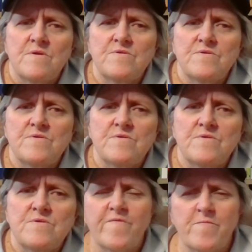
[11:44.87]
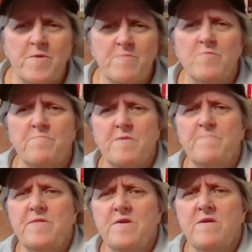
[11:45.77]
So, for people with
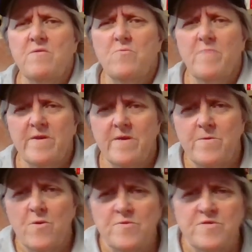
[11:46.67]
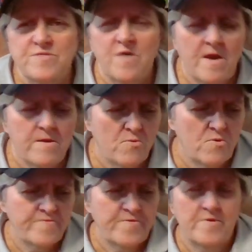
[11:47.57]
BPD who might not know this yet, or
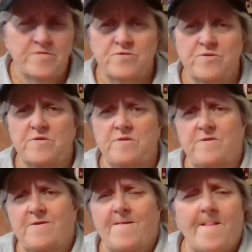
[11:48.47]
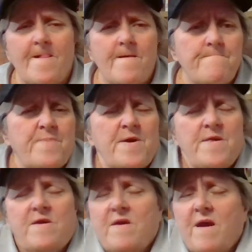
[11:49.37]
if they're untreated, but
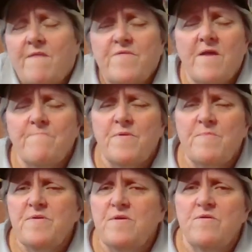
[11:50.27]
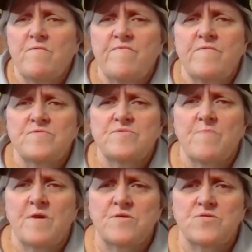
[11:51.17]
if you have BP and you refuse to
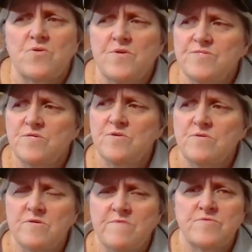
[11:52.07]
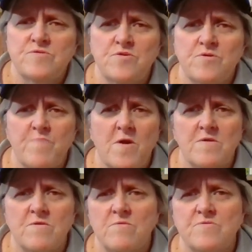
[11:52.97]
make a choice and you leave it to your
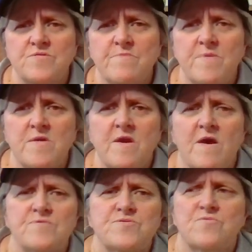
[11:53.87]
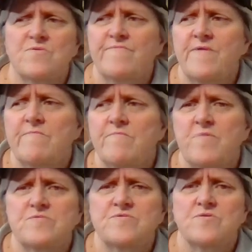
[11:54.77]
partner or somebody else or your favorite
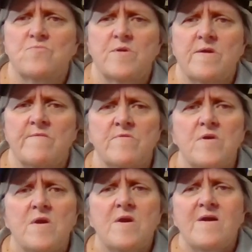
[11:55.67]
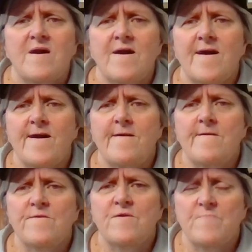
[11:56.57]
person or whatever, uh,
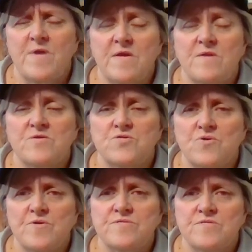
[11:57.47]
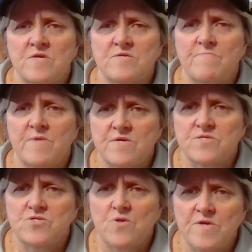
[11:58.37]
you're making a choice not to make a
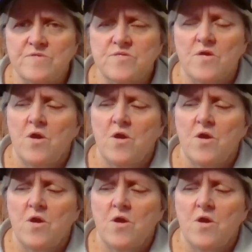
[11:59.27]
choice.